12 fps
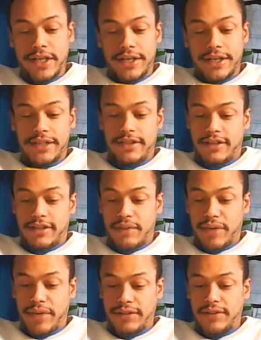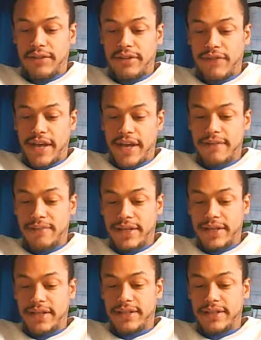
Distance sum postulate, if A, B,